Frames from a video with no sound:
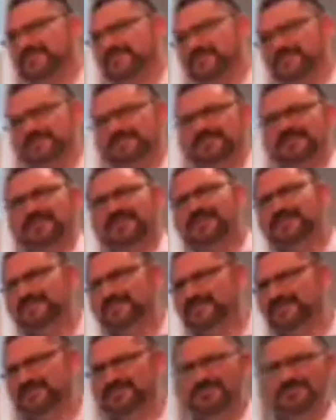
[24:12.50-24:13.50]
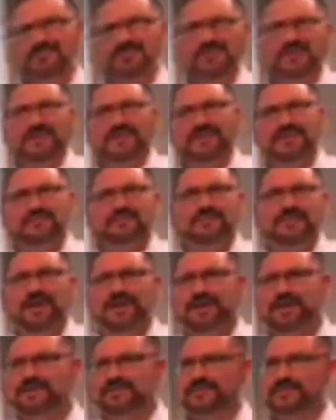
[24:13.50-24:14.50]
no, it's just easy, you know, go ahead and get
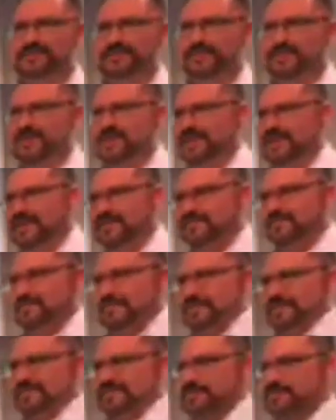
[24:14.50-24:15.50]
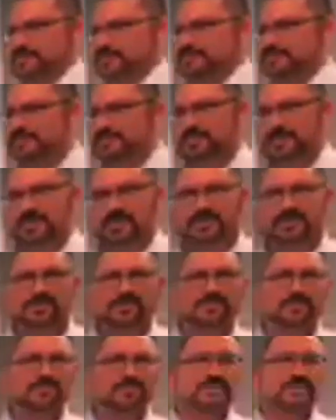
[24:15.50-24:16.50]
fired, and then everybody's going to
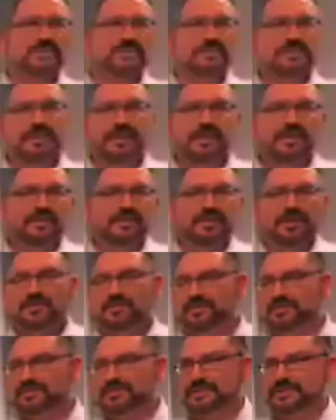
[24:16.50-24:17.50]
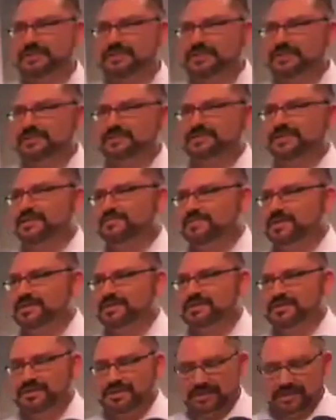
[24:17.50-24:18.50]
support you, and no one's ever going to say
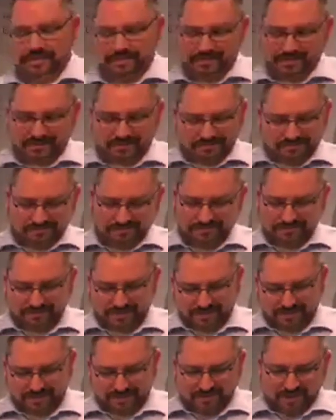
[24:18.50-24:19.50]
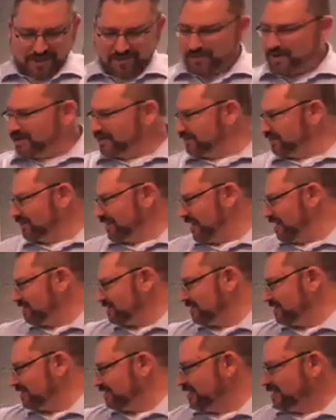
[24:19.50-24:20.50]
mean things, and you'll have one hundred
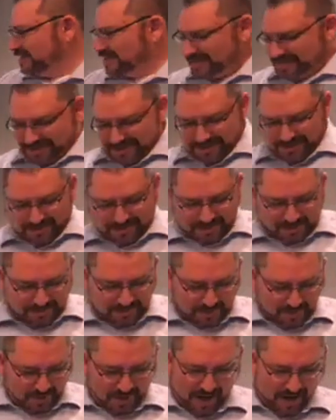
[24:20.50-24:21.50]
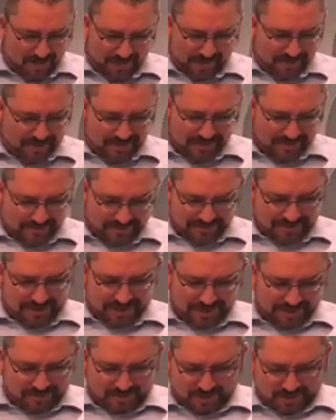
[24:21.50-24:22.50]
thousand, you know, subscribers in
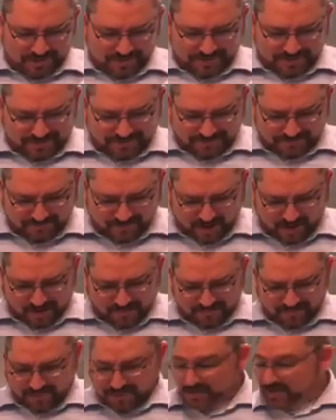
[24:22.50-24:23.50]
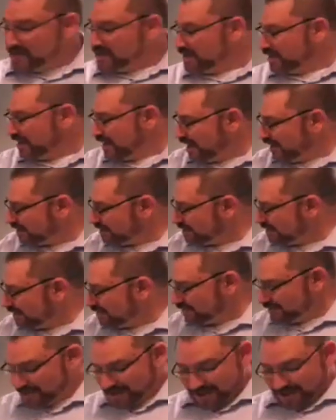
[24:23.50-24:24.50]
six months, and no. I
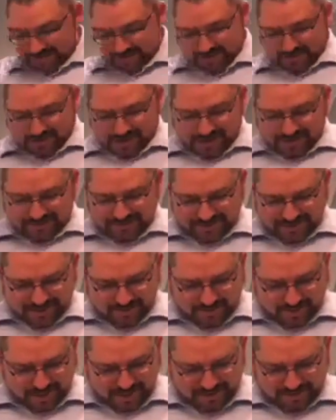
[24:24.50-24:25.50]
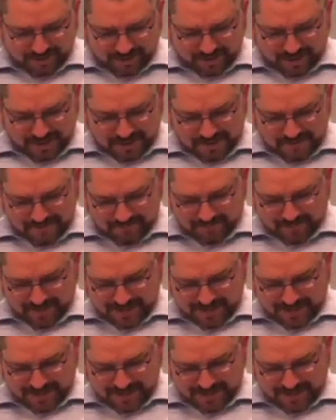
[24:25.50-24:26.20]
don't even have two thousand yet, but that's okay.